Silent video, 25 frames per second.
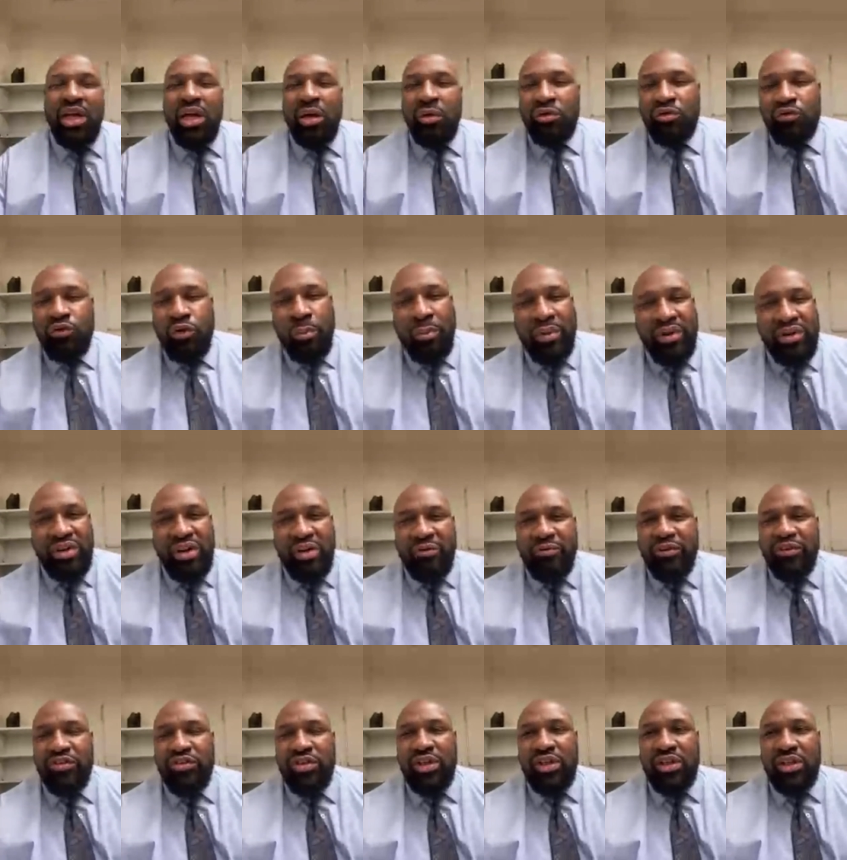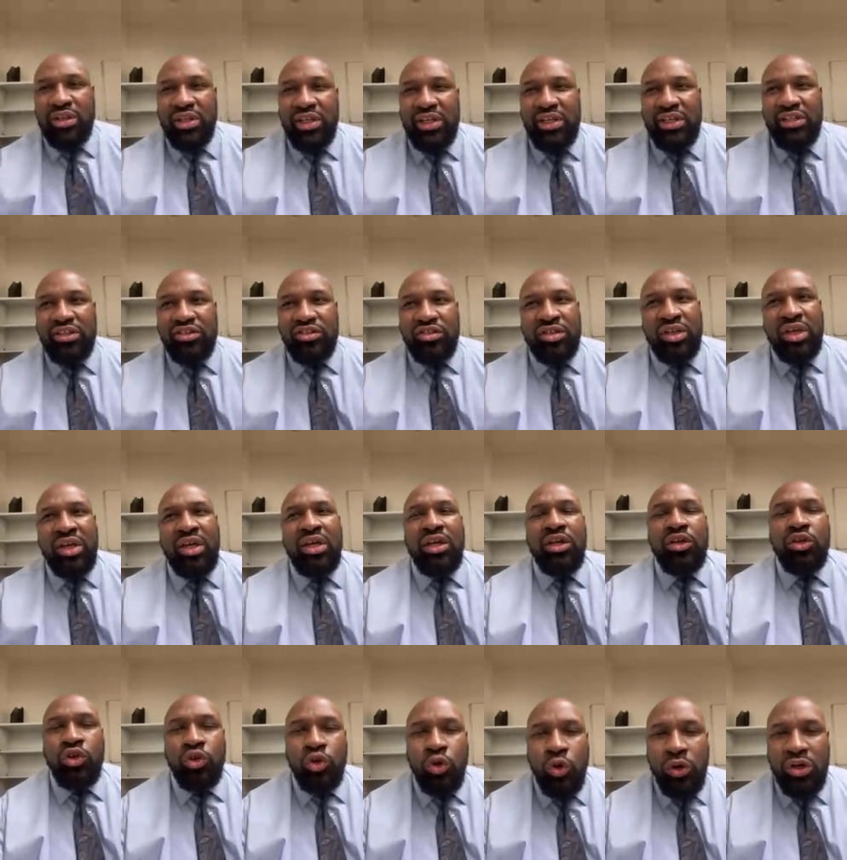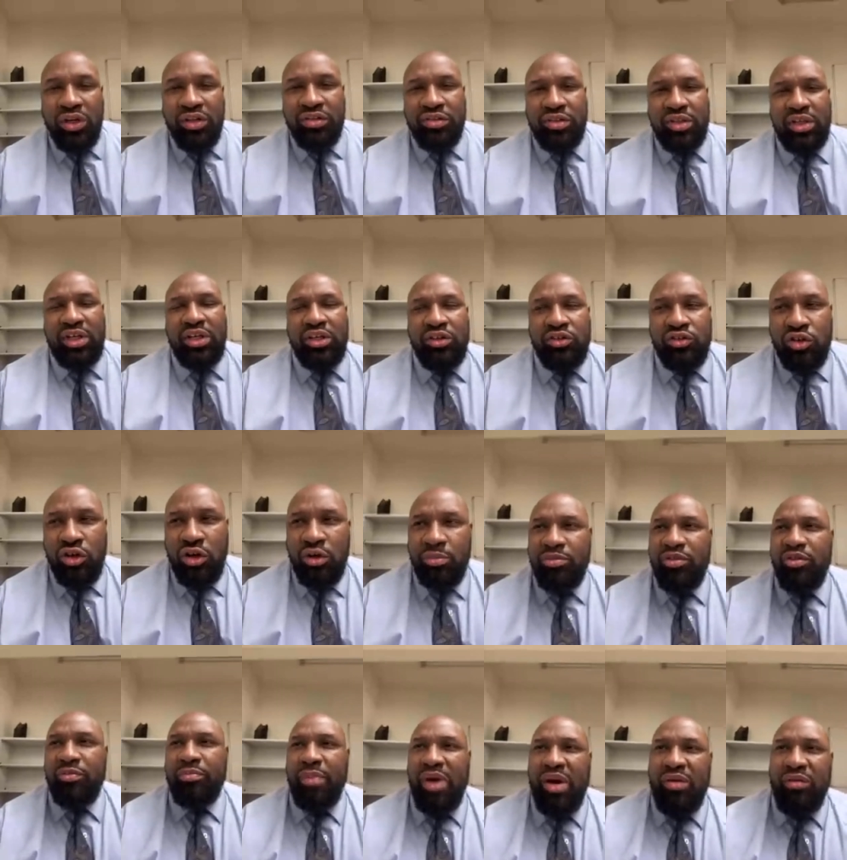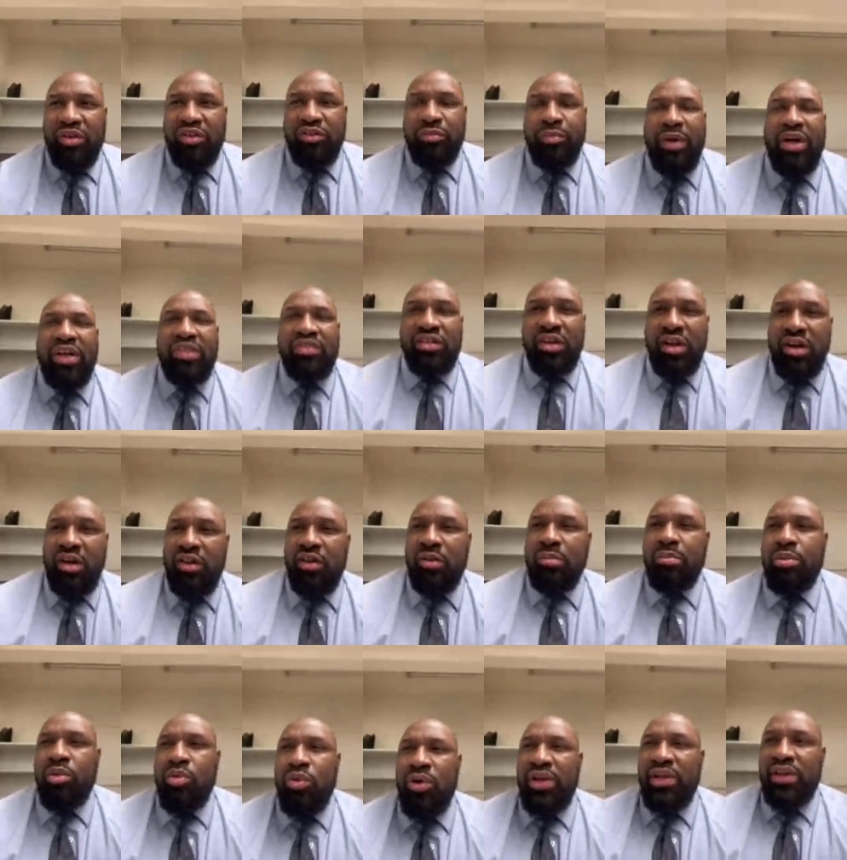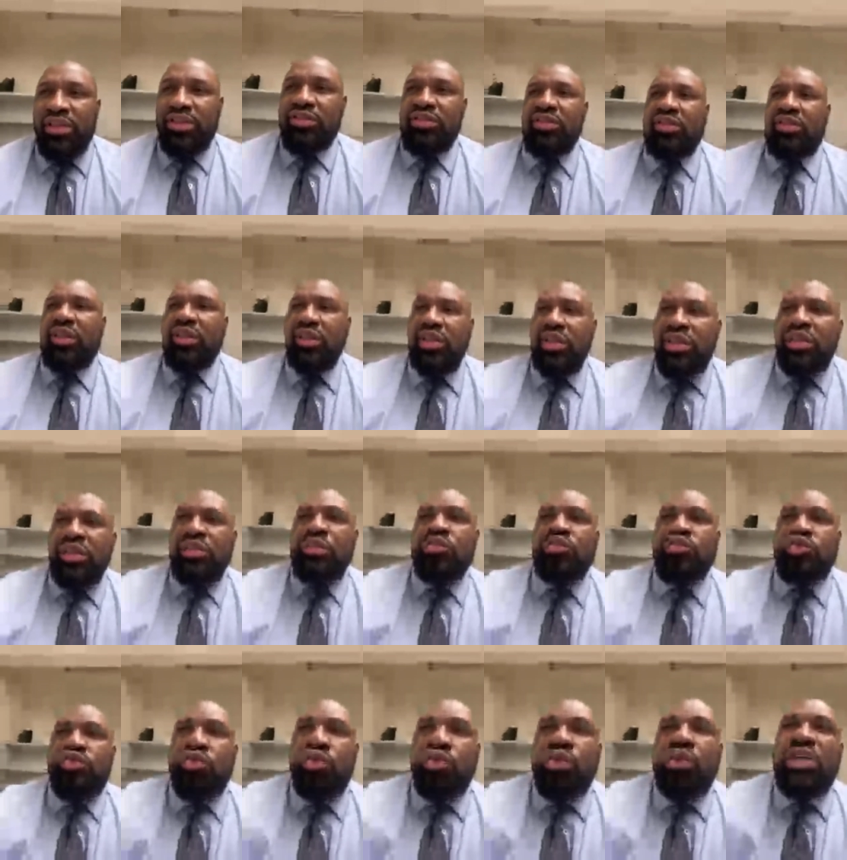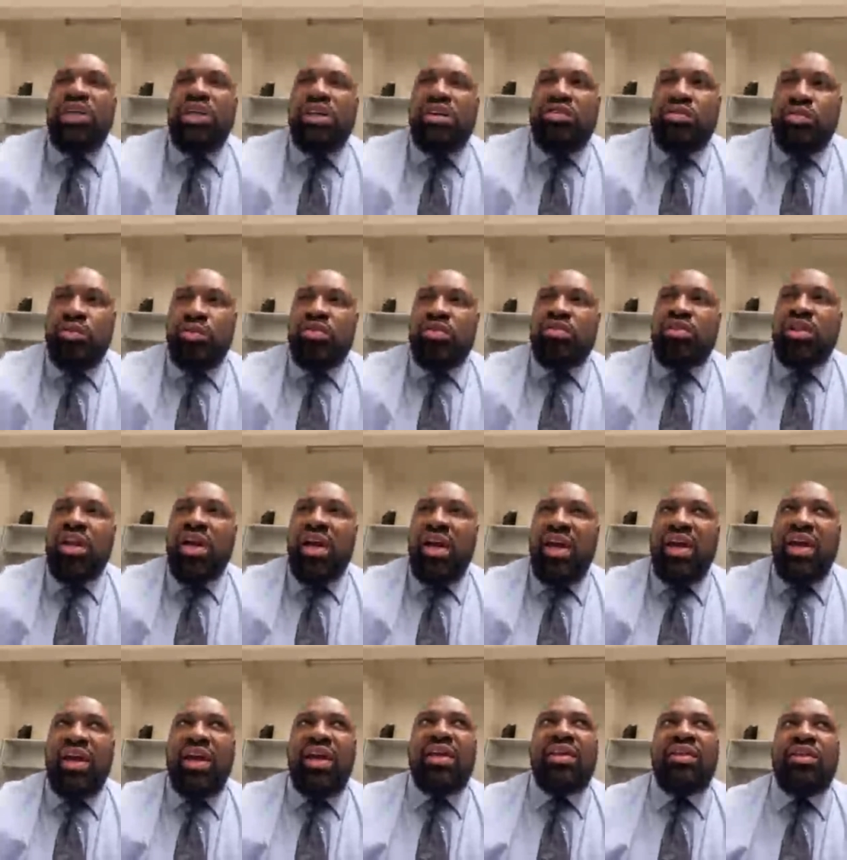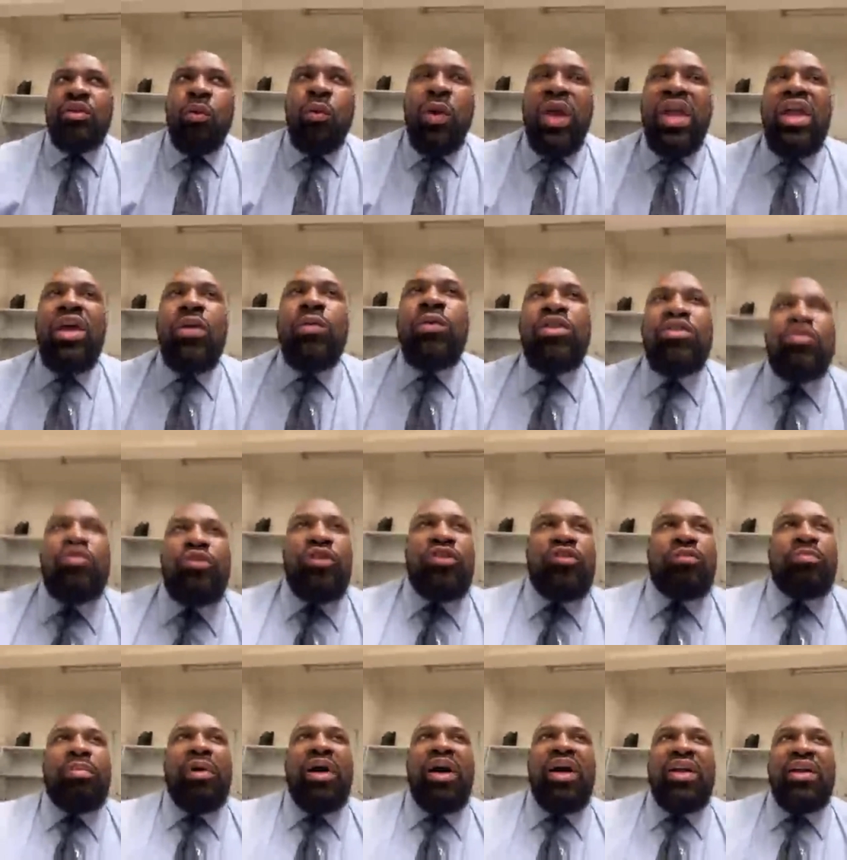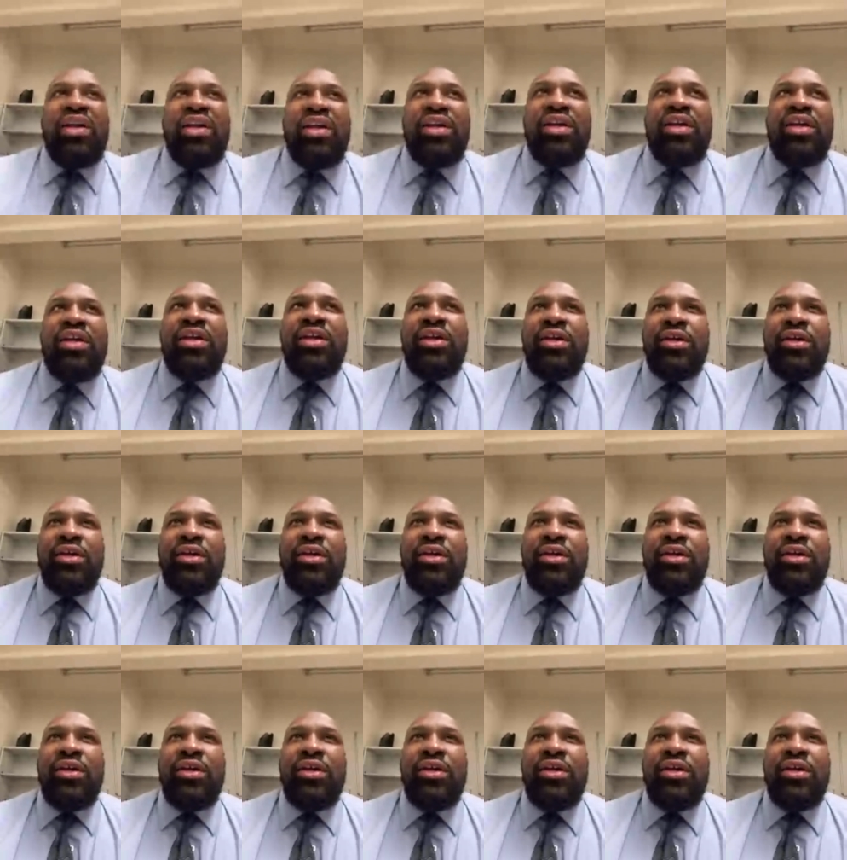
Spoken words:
it was from a deficit lens, you're going to see in terms of my response to other points, Julius was like, the way he was responding,